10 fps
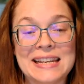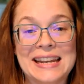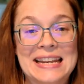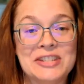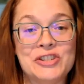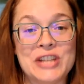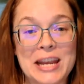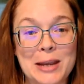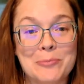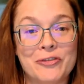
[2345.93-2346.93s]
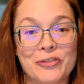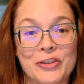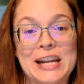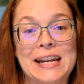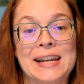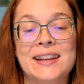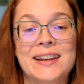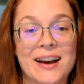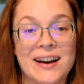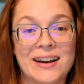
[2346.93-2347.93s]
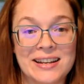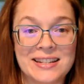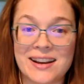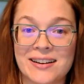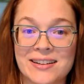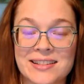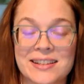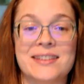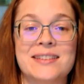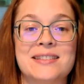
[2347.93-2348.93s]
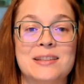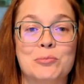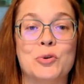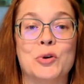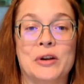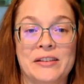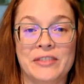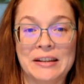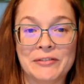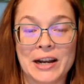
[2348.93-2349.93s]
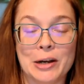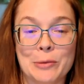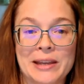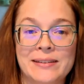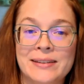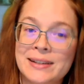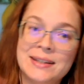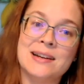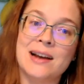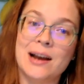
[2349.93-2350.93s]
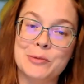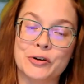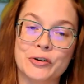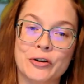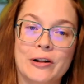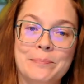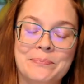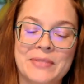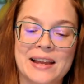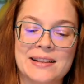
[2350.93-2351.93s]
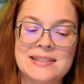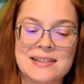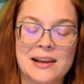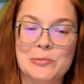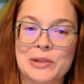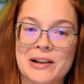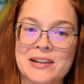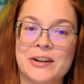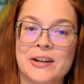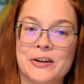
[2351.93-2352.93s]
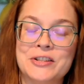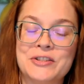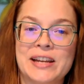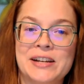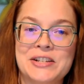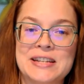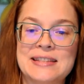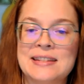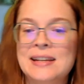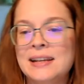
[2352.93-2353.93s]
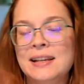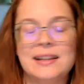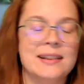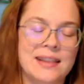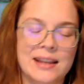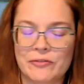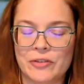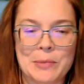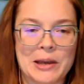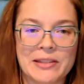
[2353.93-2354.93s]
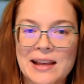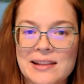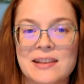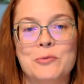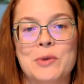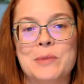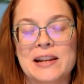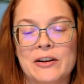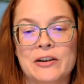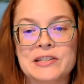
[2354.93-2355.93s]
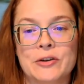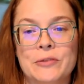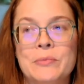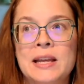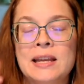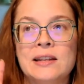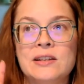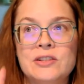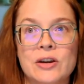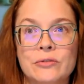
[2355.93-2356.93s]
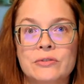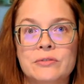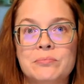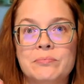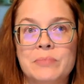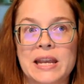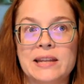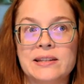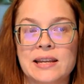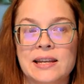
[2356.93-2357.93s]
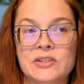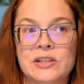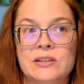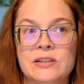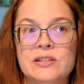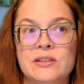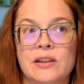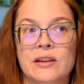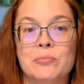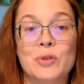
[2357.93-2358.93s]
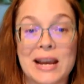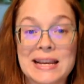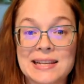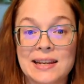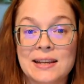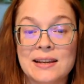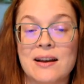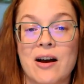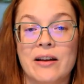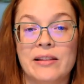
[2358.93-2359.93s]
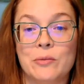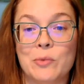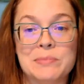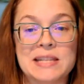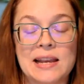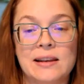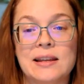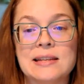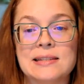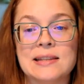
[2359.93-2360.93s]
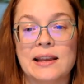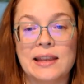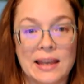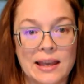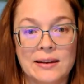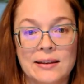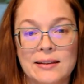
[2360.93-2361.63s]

a shame-free, non-toxic, supportive environment, I'm your girl. That's Unblock Your Inner Strategist. The info about that's on the website also. Don't pay attention to the pricing on the website because, again,